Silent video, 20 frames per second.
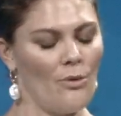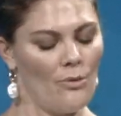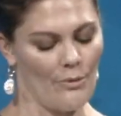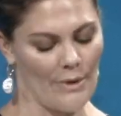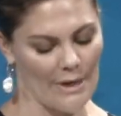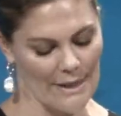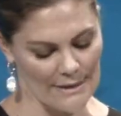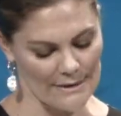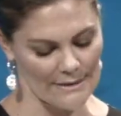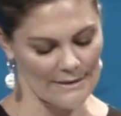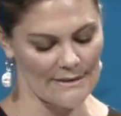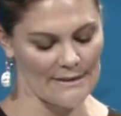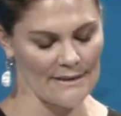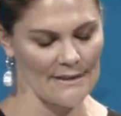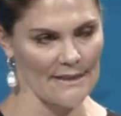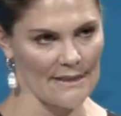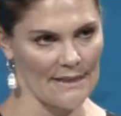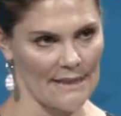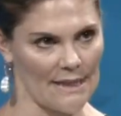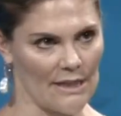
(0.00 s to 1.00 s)
Well,
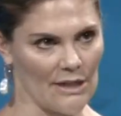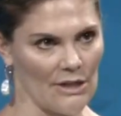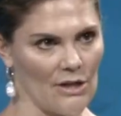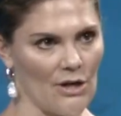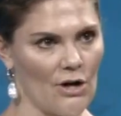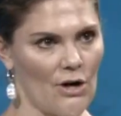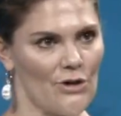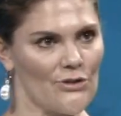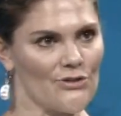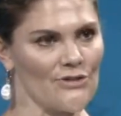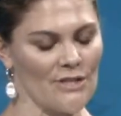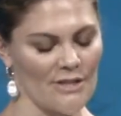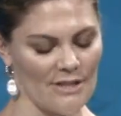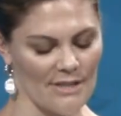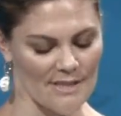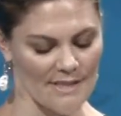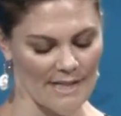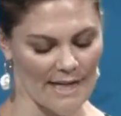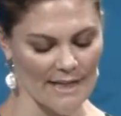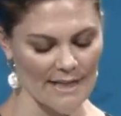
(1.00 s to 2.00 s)
the King Oscar
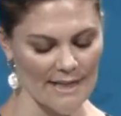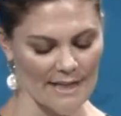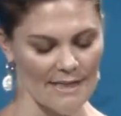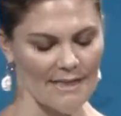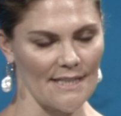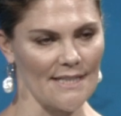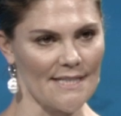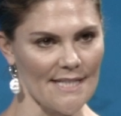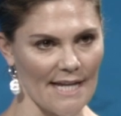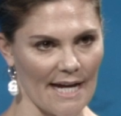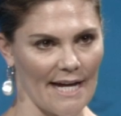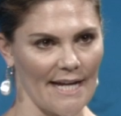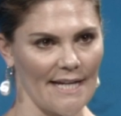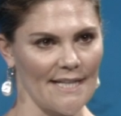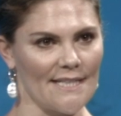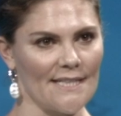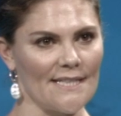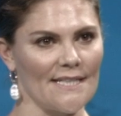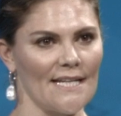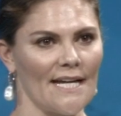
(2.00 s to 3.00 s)
II, he
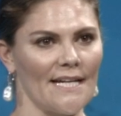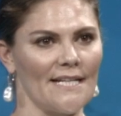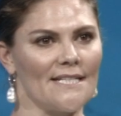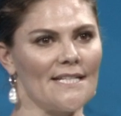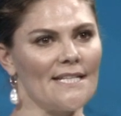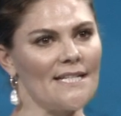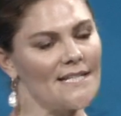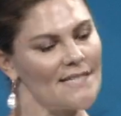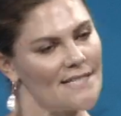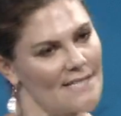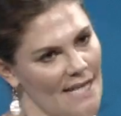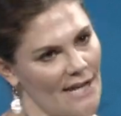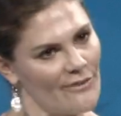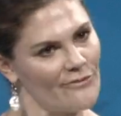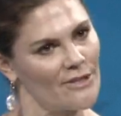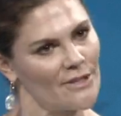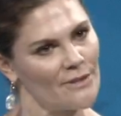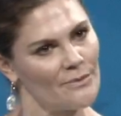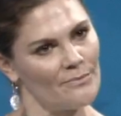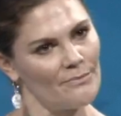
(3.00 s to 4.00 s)
died in
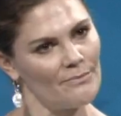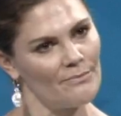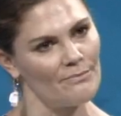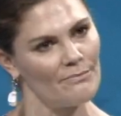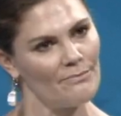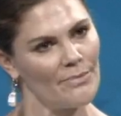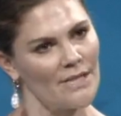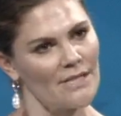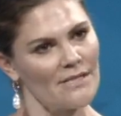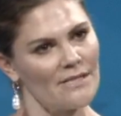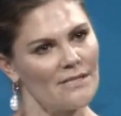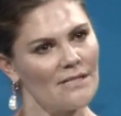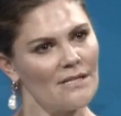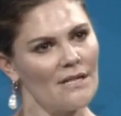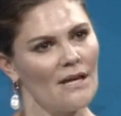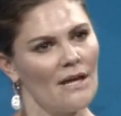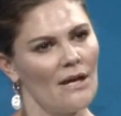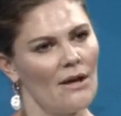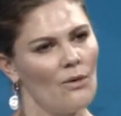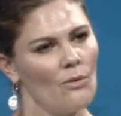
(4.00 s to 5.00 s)
1907, but
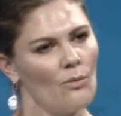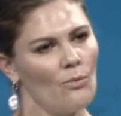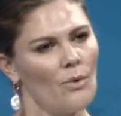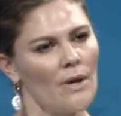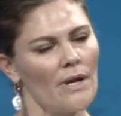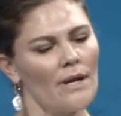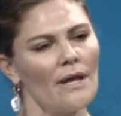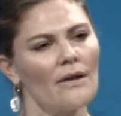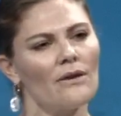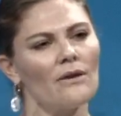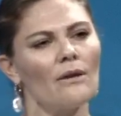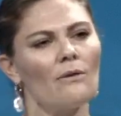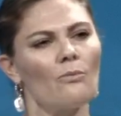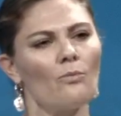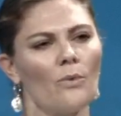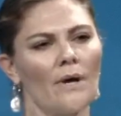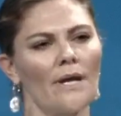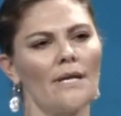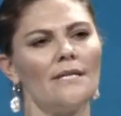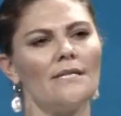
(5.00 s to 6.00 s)

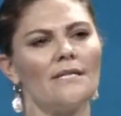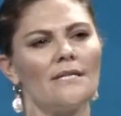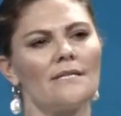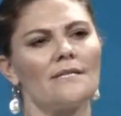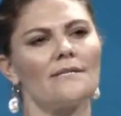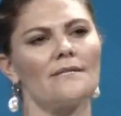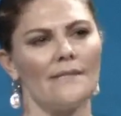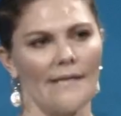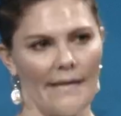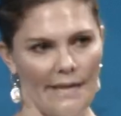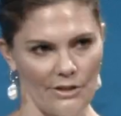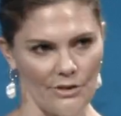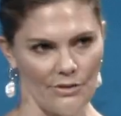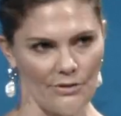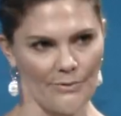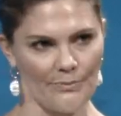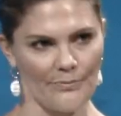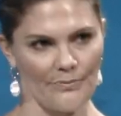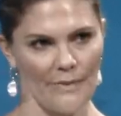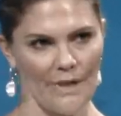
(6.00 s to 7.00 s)
101 years
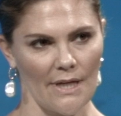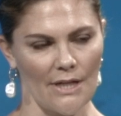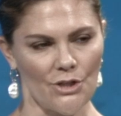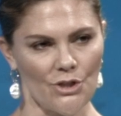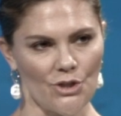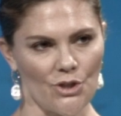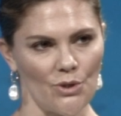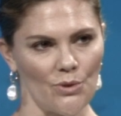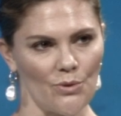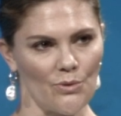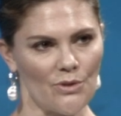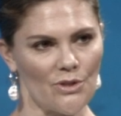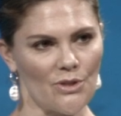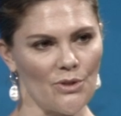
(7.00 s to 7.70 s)
later, in June